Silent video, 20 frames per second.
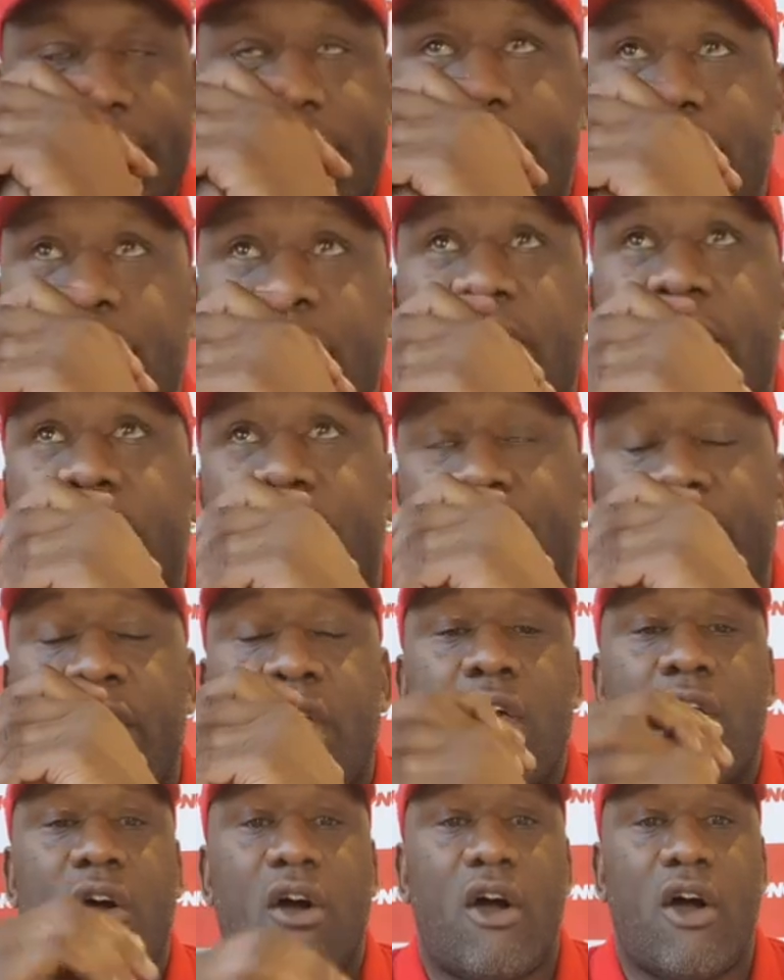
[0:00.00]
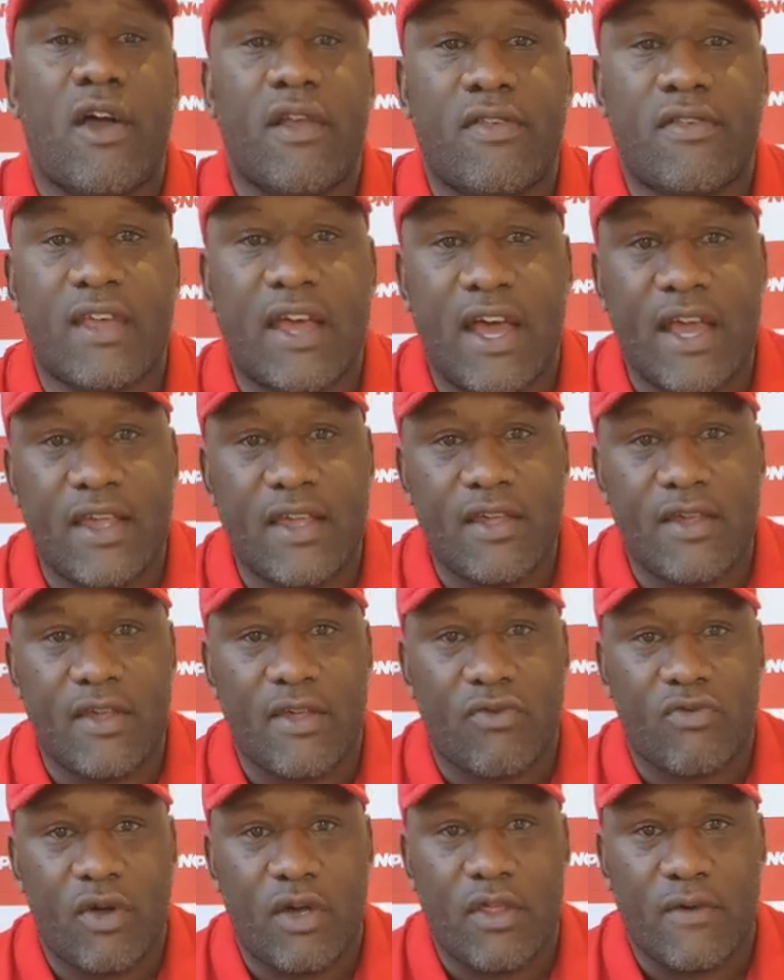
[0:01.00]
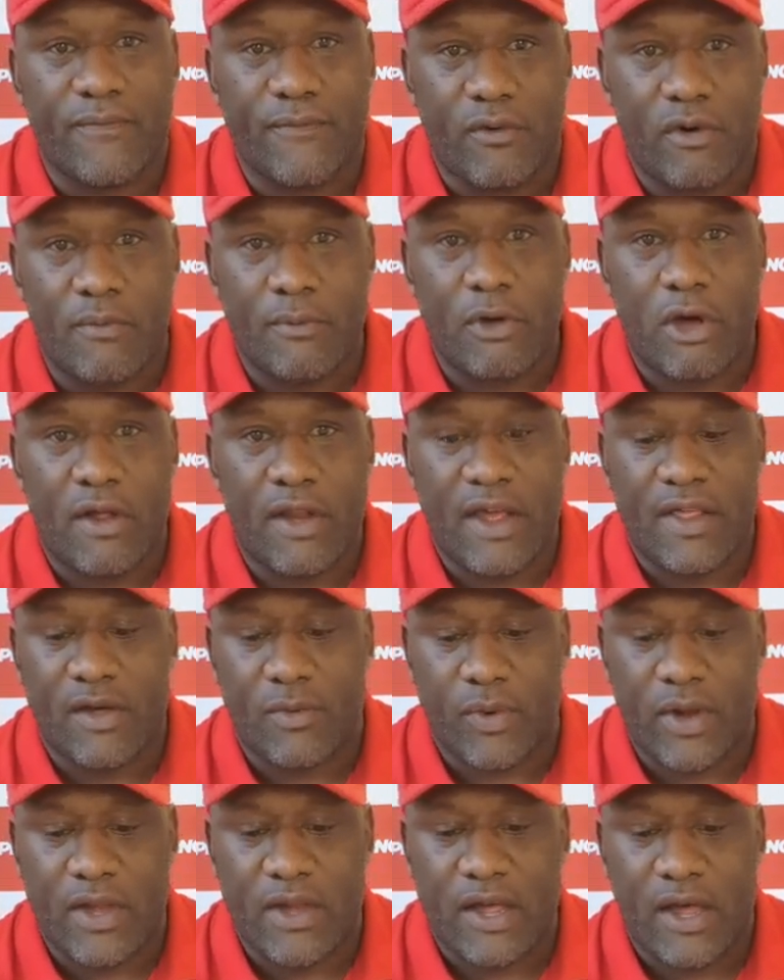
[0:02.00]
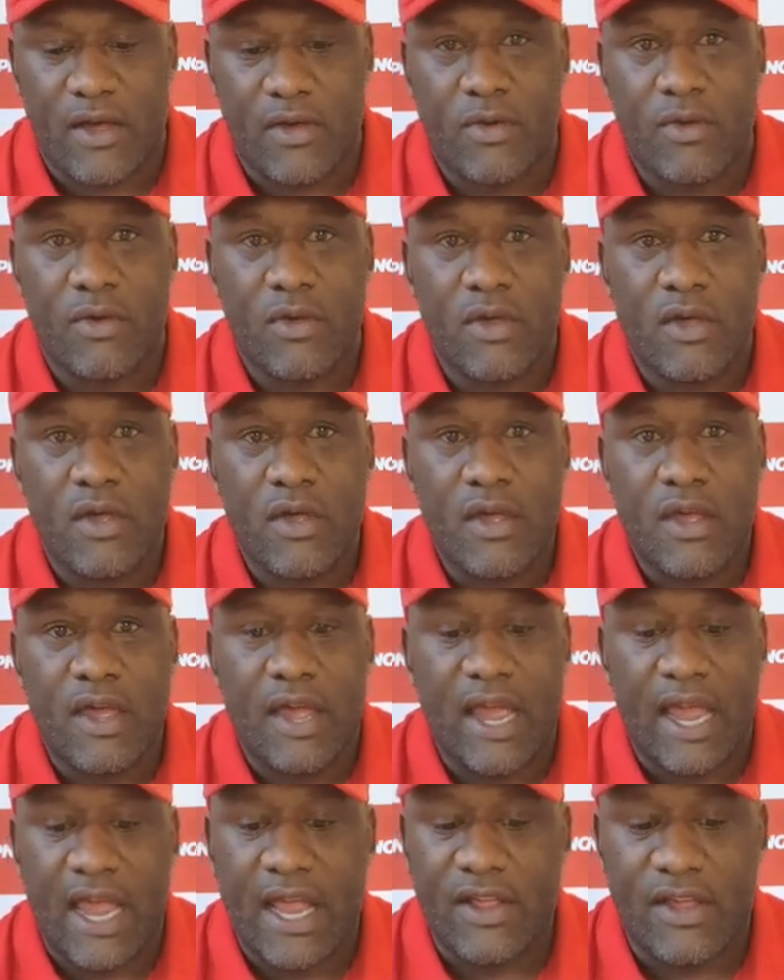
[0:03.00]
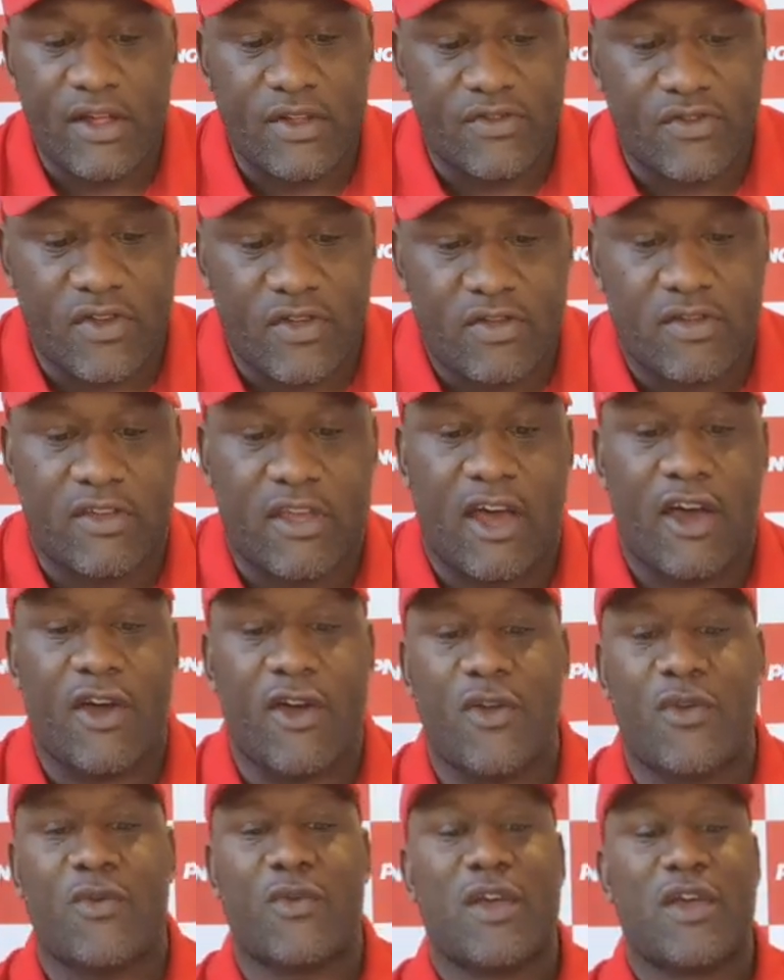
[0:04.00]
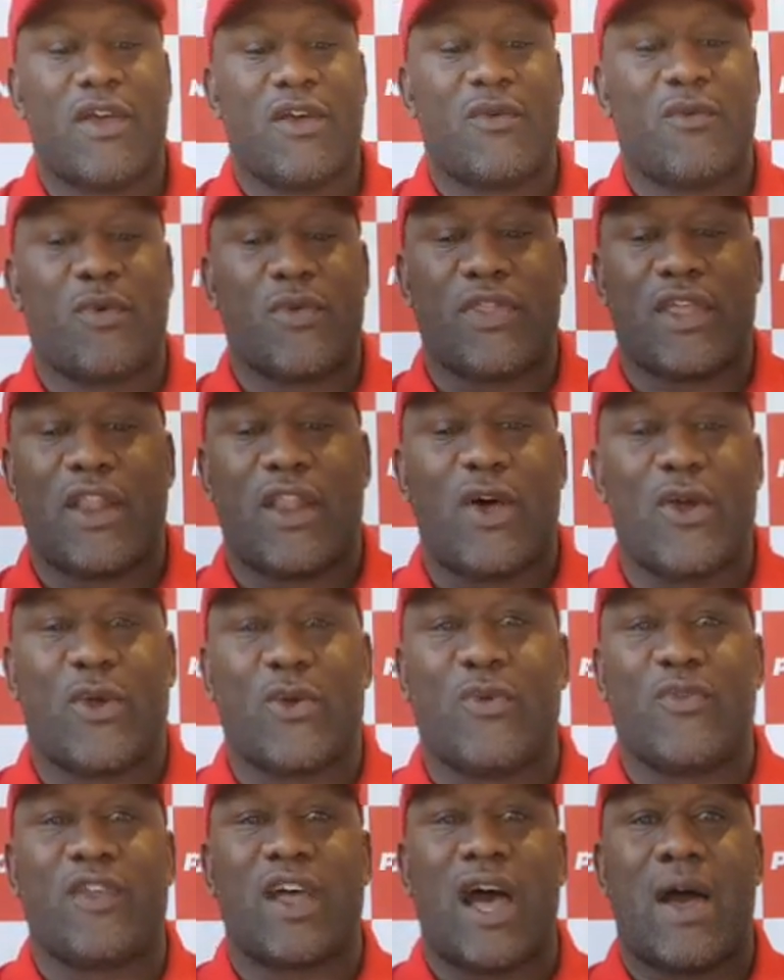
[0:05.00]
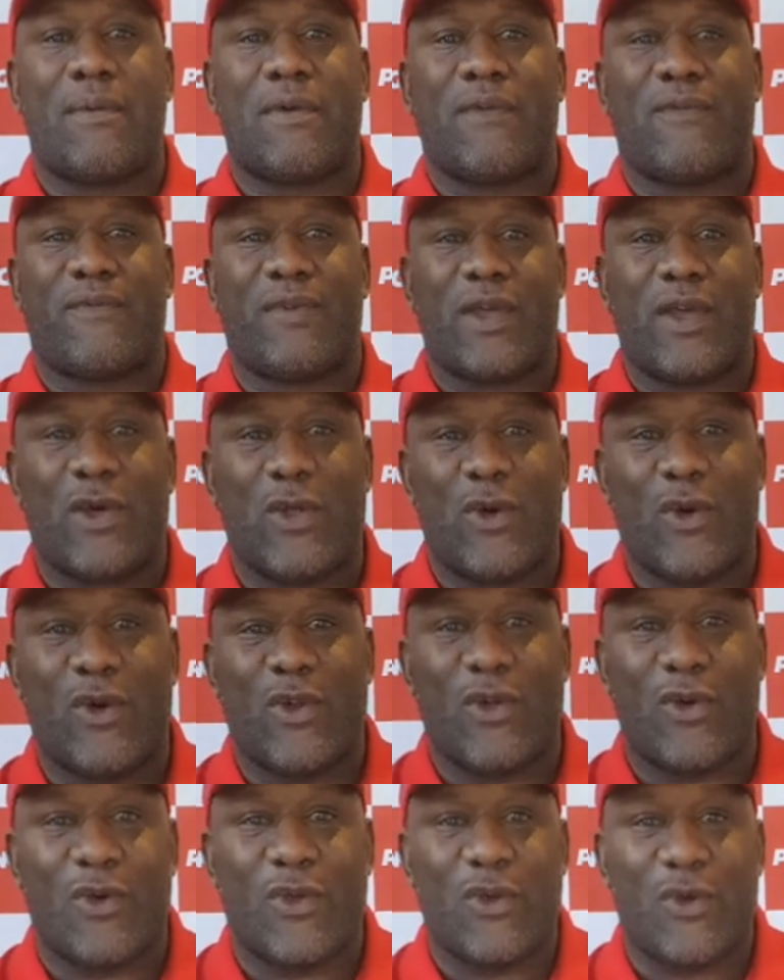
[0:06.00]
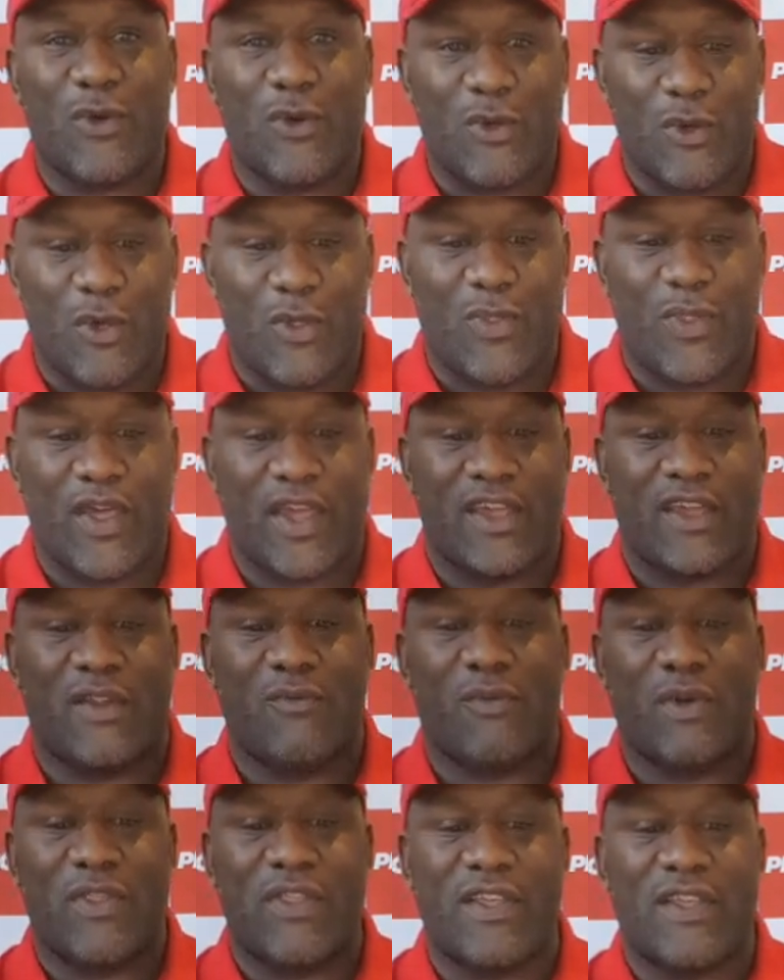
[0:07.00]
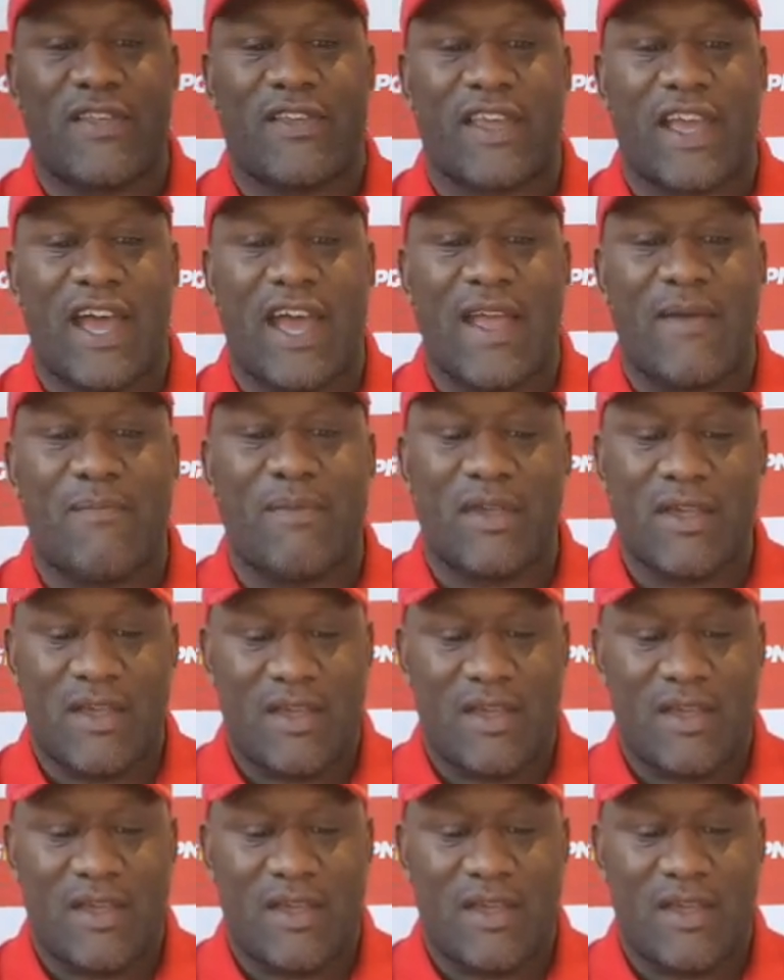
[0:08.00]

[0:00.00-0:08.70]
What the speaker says: Well, I say you throw the form guide out the window and you just go with the local derby feel on who you think can win this game.